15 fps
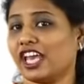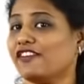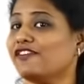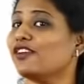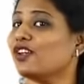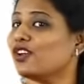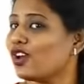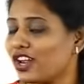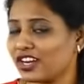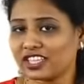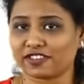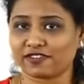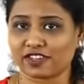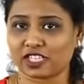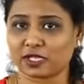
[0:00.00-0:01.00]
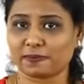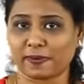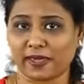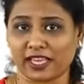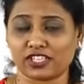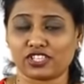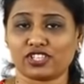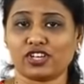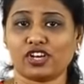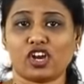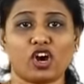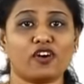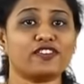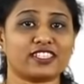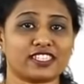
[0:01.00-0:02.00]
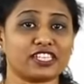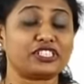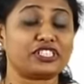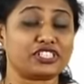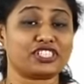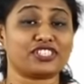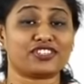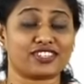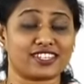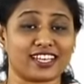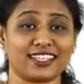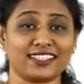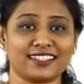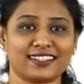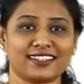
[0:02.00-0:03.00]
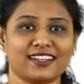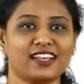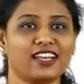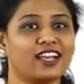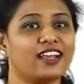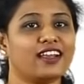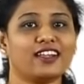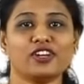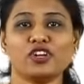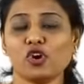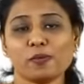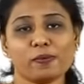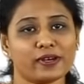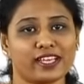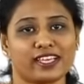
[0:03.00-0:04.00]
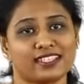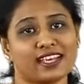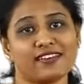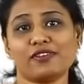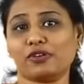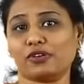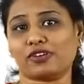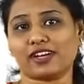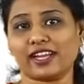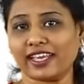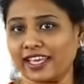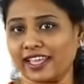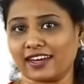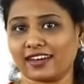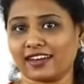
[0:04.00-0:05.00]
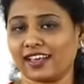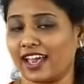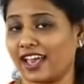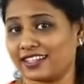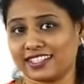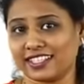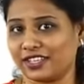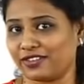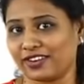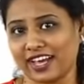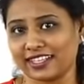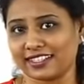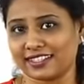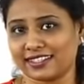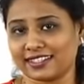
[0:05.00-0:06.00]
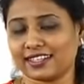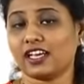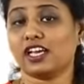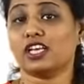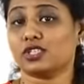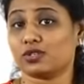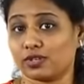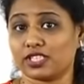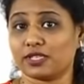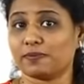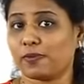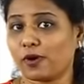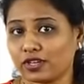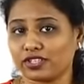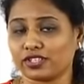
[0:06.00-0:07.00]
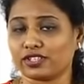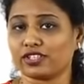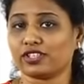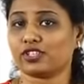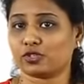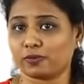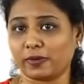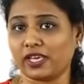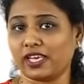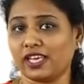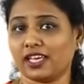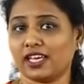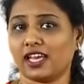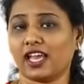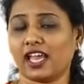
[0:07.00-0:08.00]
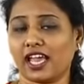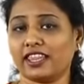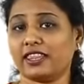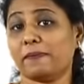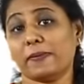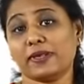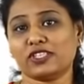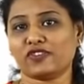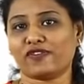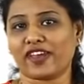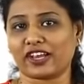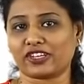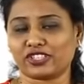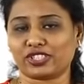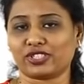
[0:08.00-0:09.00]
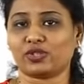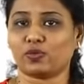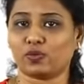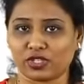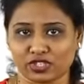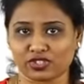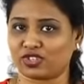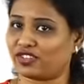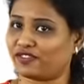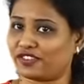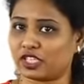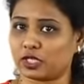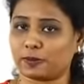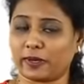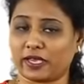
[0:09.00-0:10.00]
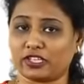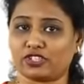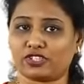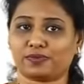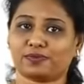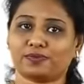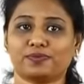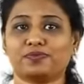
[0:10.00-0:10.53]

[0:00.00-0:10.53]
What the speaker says: If you are not on the first page of a search engine's results, nobody is ever going to click in and see your ads. So it's important to be in the midst of action, which is on the first page.